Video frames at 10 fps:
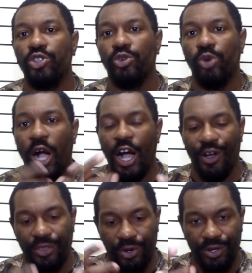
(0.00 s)
to
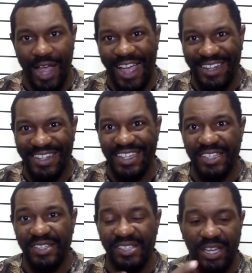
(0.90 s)
other
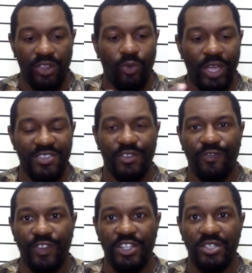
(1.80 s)
ideas, other ways of
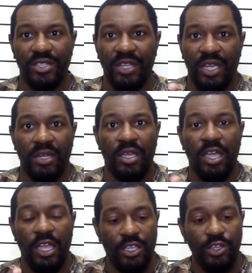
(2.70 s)
fishing that
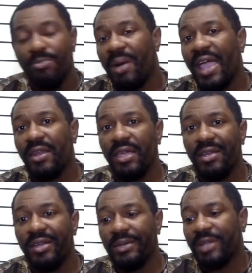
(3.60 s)
you might
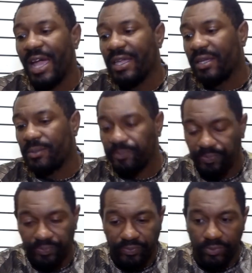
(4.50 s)
end up liking.
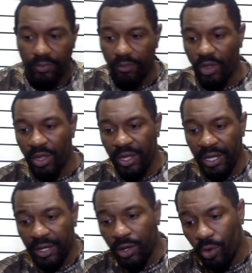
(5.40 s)
And
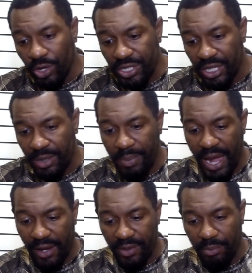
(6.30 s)
then, of course, in the
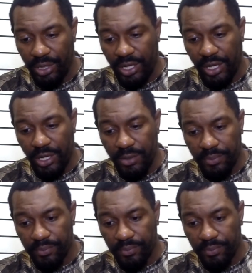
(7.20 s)
back of the book here,